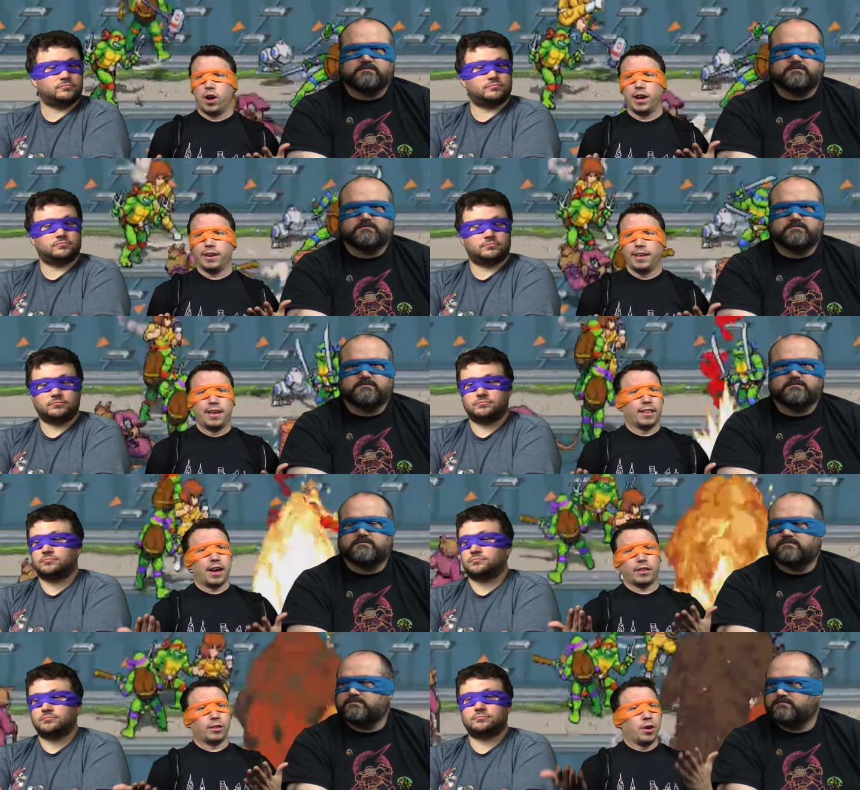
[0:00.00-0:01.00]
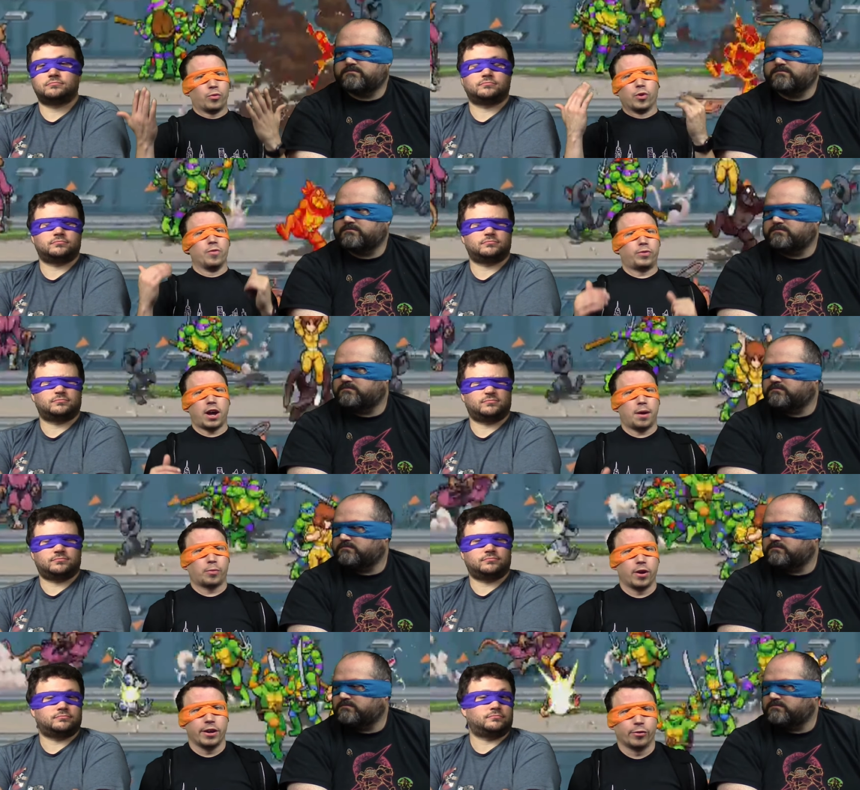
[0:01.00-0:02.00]
Speaker 1: one like
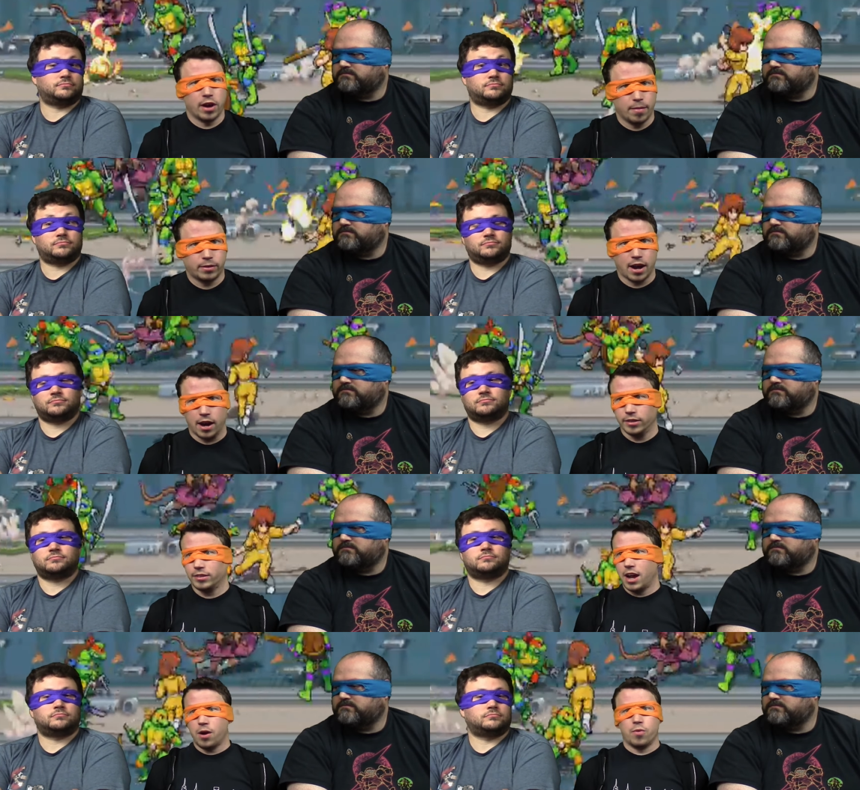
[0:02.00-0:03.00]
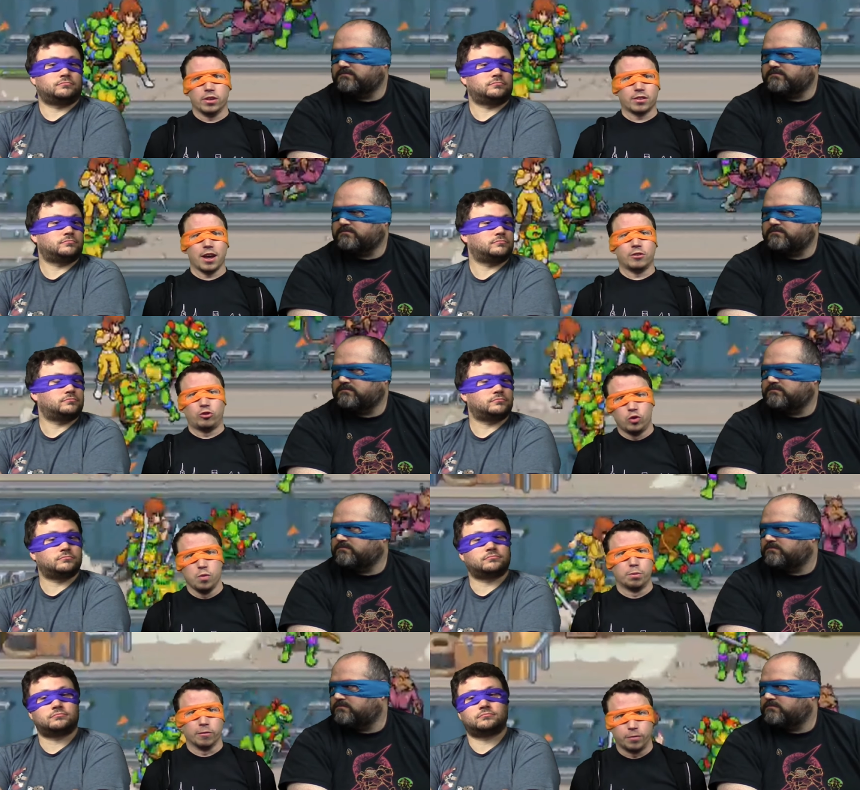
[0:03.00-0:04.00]
rooftop running reptiles. That one's like
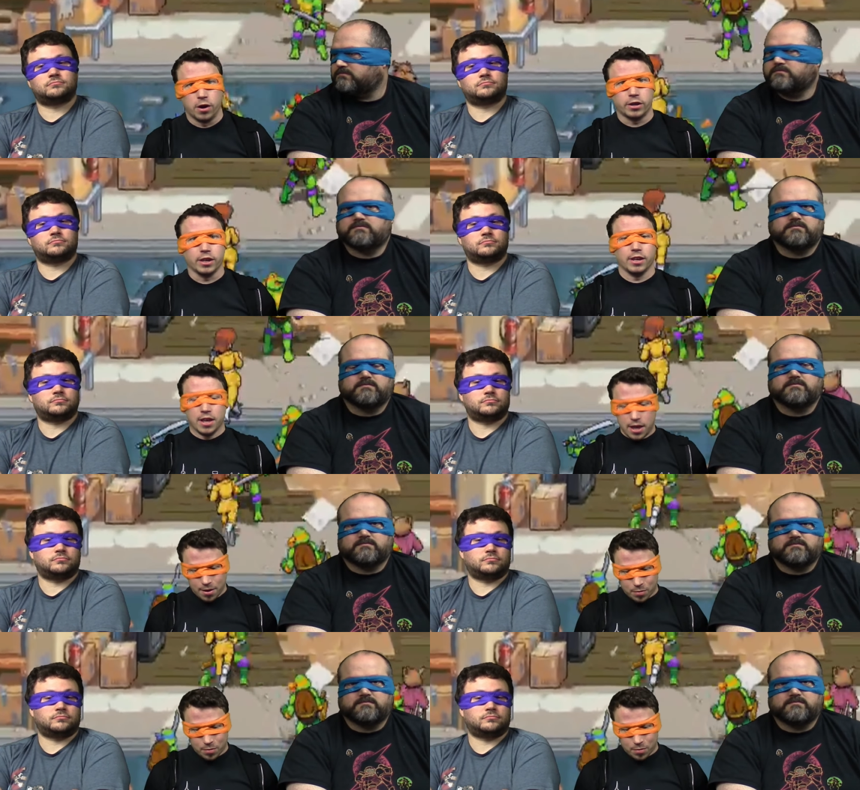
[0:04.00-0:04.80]
super funky.